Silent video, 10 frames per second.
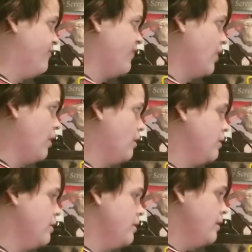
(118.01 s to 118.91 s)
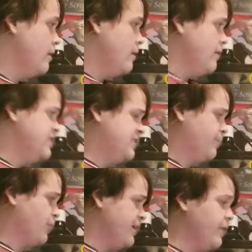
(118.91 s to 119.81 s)
fall,
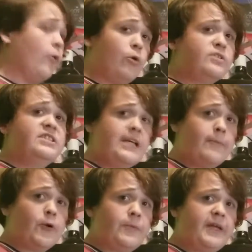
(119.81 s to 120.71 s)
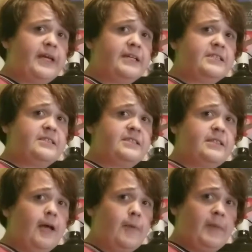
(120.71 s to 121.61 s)
spring, or summer because
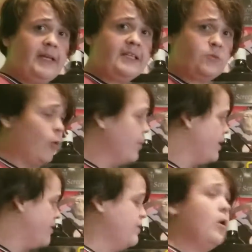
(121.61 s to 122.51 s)
it gets warm enough.